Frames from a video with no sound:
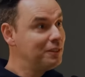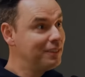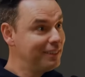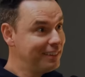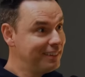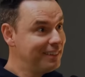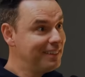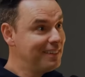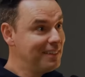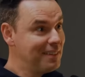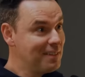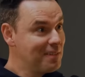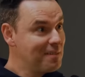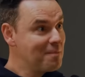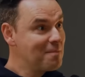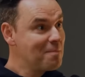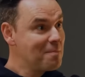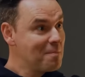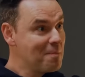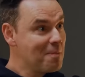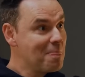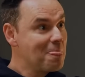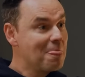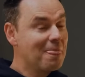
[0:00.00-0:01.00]
Yeah.
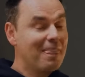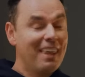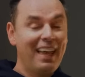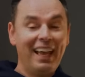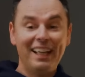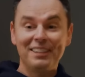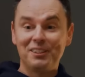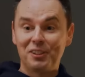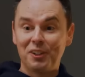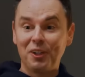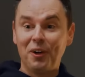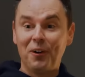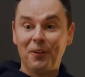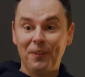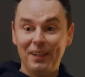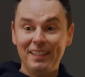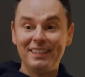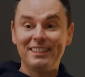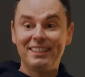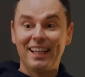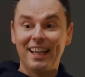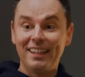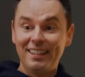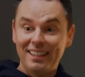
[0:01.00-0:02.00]
And so
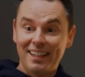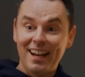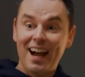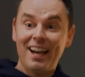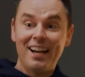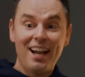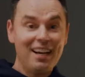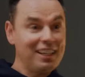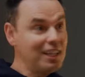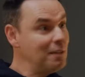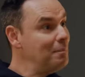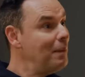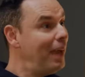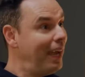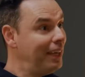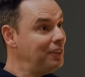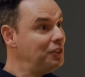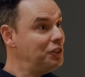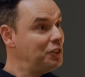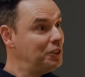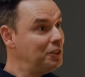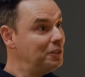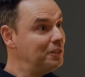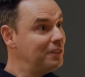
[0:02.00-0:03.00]
he's saying, did I not
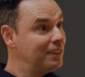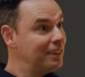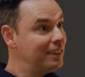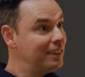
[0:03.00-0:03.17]
command you?